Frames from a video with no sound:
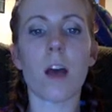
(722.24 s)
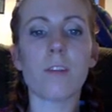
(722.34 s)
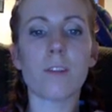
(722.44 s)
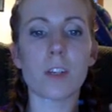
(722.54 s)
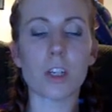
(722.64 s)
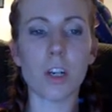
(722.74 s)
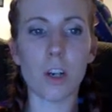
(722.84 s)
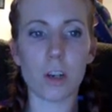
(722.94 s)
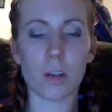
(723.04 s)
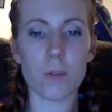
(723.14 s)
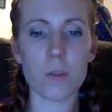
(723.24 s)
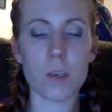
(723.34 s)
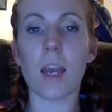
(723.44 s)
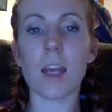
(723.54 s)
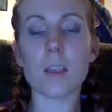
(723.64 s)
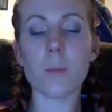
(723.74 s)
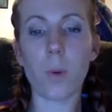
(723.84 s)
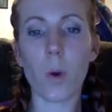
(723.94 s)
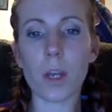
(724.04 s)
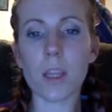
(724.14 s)
of curves. It's
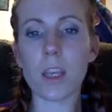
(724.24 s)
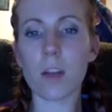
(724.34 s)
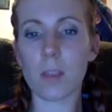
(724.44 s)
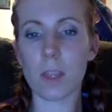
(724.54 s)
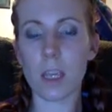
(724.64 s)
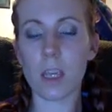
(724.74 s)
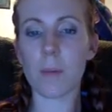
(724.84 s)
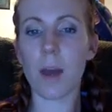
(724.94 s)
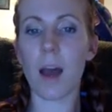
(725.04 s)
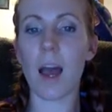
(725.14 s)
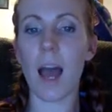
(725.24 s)
important that you're thinking about